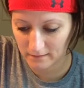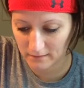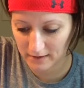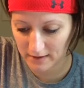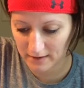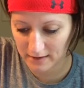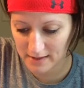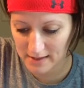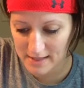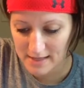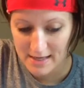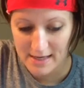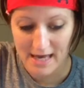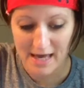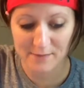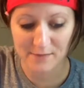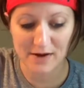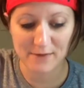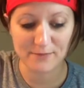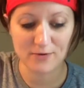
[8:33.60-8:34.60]
Okay,
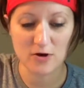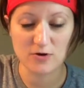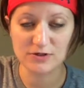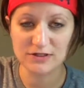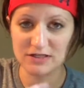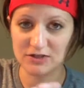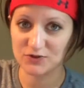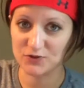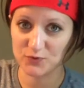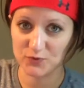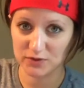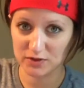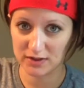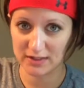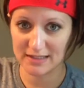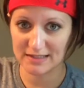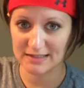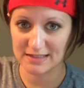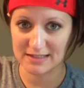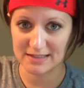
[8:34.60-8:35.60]
and my proteins are really
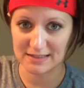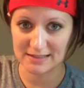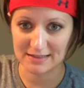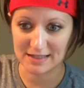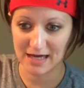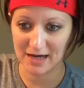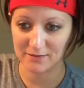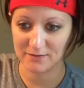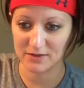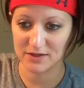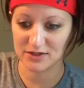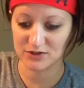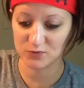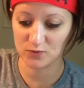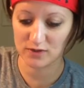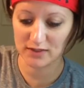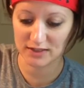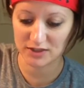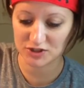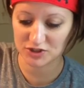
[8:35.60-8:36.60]
easy this time. This
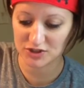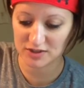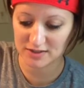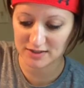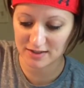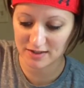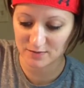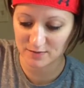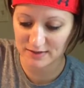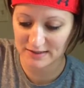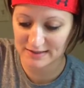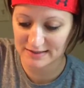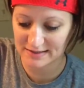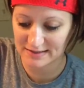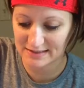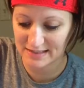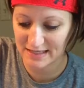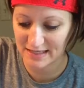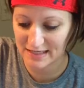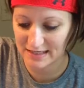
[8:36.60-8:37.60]
week it's just going to be
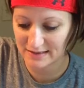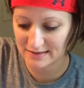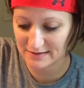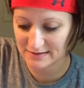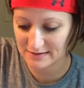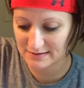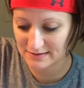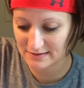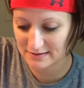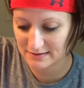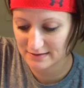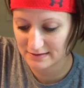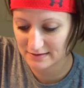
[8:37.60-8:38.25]
steaks,